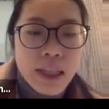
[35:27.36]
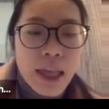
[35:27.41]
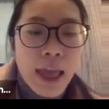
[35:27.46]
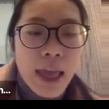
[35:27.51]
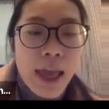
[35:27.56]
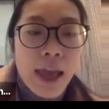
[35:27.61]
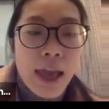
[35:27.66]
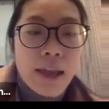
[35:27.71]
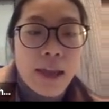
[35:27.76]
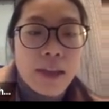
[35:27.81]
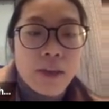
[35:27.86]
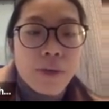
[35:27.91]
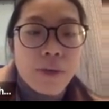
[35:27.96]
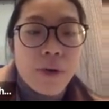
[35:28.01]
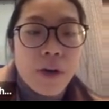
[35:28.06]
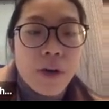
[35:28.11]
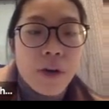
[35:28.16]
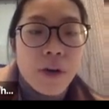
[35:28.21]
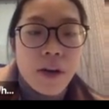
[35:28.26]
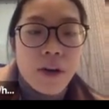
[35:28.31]
And it
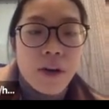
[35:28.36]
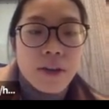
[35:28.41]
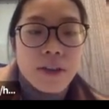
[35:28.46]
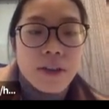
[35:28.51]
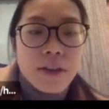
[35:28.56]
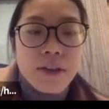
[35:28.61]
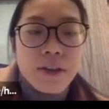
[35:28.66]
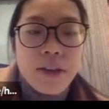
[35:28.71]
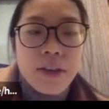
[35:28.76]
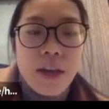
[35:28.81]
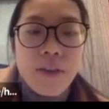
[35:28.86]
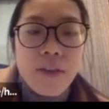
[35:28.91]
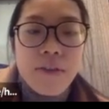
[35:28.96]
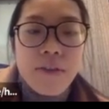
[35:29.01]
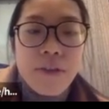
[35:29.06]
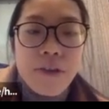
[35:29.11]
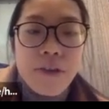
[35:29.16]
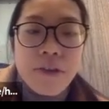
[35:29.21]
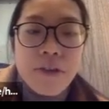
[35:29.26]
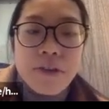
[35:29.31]
will also give
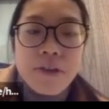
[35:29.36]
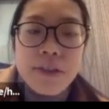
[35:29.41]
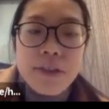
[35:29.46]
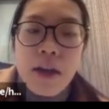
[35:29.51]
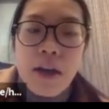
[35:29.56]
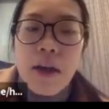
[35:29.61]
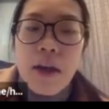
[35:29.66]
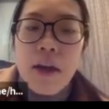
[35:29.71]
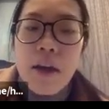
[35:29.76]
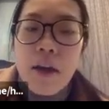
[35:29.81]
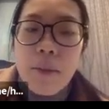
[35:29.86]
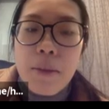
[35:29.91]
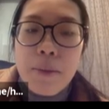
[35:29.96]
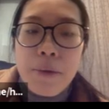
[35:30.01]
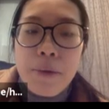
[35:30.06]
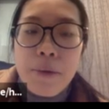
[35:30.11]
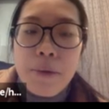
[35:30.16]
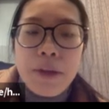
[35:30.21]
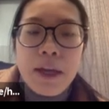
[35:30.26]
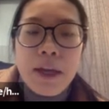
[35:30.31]
you the
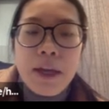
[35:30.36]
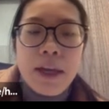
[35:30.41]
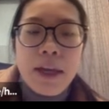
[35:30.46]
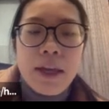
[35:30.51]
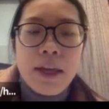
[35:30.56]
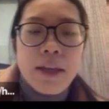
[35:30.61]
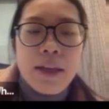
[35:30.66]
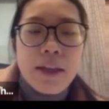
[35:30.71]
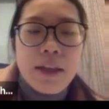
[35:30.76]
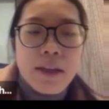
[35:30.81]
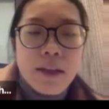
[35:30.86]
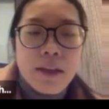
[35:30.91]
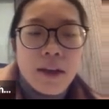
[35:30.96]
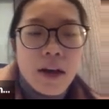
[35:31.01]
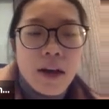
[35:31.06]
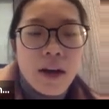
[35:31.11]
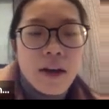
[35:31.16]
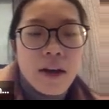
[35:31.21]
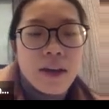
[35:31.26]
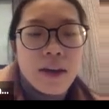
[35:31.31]
Boolean,
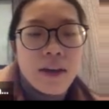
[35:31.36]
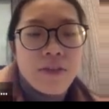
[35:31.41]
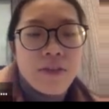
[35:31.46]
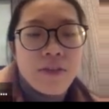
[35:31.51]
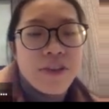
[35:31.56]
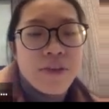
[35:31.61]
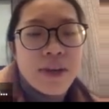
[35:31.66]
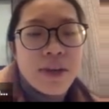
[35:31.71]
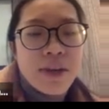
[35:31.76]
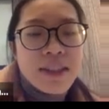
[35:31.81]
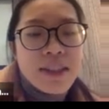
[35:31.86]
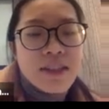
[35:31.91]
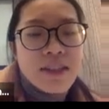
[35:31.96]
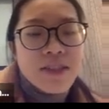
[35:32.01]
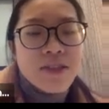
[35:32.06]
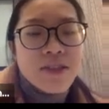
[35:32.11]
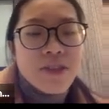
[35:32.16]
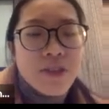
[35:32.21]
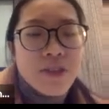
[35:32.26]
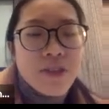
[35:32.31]
give you whether
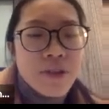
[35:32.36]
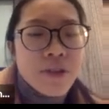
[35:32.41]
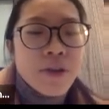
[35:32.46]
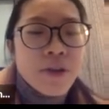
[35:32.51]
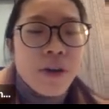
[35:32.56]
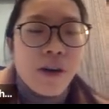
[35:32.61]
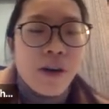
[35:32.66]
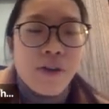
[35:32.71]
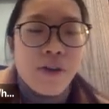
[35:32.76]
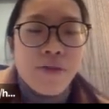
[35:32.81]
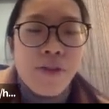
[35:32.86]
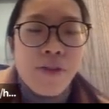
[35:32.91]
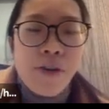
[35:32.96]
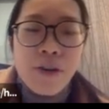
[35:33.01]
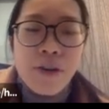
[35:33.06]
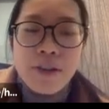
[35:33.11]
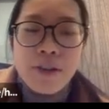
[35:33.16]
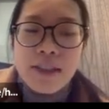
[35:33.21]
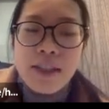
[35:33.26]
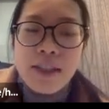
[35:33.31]
it's true or
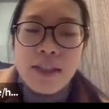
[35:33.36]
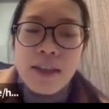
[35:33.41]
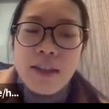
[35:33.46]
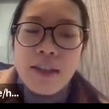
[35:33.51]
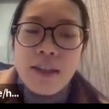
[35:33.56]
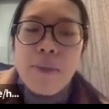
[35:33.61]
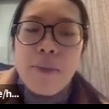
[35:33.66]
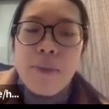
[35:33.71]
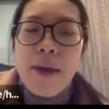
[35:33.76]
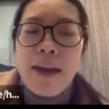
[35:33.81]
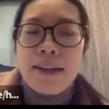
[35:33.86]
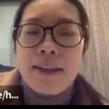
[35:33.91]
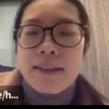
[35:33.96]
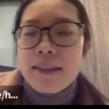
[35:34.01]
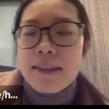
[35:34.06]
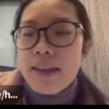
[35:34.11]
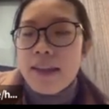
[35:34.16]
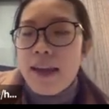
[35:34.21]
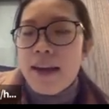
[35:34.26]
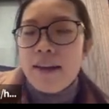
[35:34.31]
false,
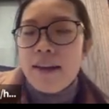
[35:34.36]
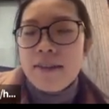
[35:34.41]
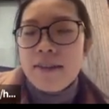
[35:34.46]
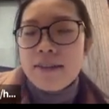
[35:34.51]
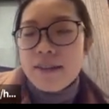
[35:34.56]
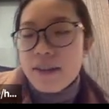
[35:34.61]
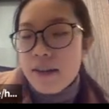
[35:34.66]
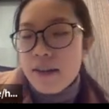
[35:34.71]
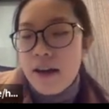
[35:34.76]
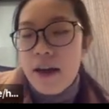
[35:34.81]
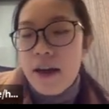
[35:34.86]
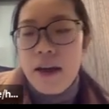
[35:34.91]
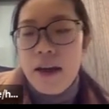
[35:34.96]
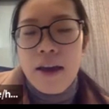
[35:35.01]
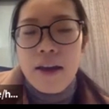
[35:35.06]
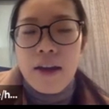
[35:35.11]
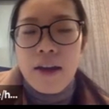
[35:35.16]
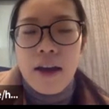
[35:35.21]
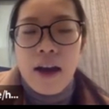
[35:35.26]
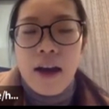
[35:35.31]
depends on the
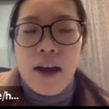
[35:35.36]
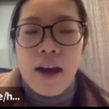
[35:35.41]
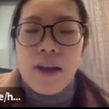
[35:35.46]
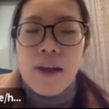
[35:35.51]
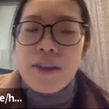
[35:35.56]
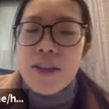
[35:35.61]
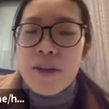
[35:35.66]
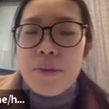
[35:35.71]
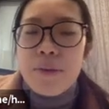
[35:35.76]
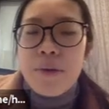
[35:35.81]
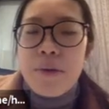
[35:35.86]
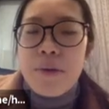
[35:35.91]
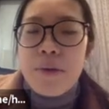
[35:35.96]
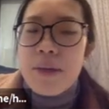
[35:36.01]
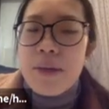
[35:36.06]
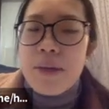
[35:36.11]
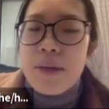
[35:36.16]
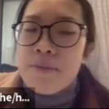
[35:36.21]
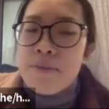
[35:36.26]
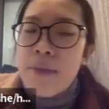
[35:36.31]
normal
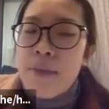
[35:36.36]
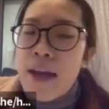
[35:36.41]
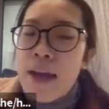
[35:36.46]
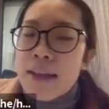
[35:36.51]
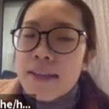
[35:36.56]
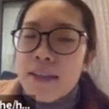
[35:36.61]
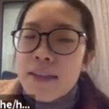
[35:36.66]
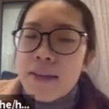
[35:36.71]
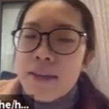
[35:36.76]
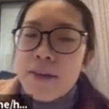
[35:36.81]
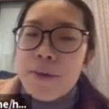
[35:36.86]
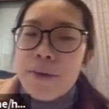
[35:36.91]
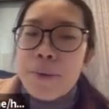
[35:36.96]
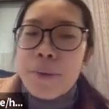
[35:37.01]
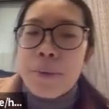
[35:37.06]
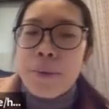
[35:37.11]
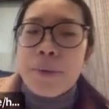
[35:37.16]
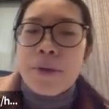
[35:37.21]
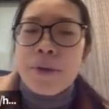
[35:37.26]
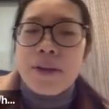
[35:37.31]

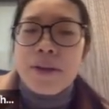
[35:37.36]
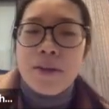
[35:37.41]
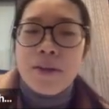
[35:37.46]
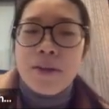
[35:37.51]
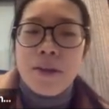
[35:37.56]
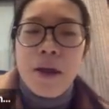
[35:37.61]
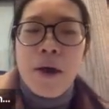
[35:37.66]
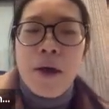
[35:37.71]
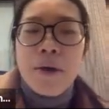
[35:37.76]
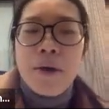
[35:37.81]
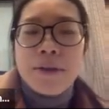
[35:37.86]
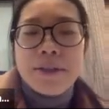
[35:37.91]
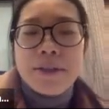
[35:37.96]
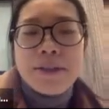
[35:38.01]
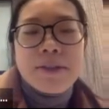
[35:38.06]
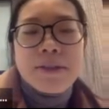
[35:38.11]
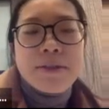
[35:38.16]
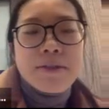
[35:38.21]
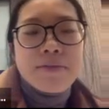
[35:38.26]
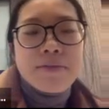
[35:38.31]
mathematical laws.